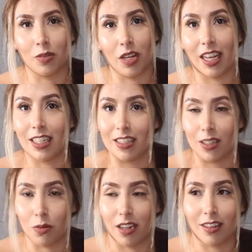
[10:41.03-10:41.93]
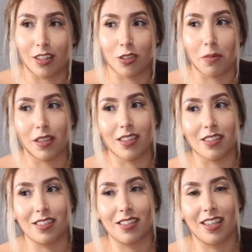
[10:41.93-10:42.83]
So at least that's what I think. So
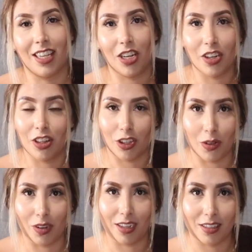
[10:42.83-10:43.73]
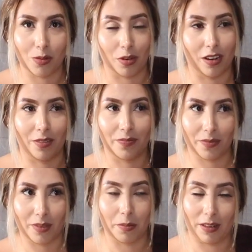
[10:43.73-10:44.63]
because here in the U.S. where
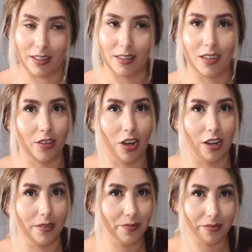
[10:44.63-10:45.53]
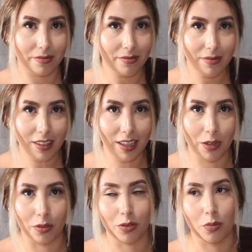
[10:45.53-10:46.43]
the places I've gone,
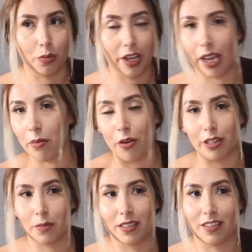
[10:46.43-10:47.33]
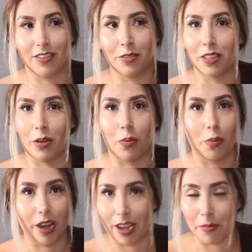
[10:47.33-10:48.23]
it was way more expensive. It was like
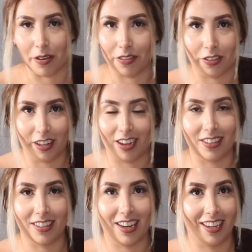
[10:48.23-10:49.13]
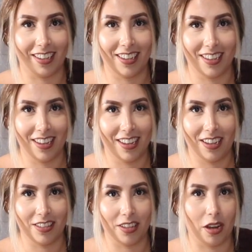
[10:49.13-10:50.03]
way above 3,000. Like
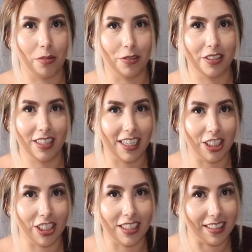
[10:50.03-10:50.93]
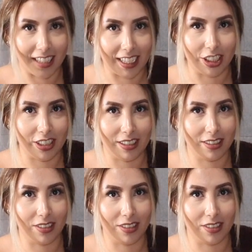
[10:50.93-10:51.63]
it was like almost 10 G's, 9 G's.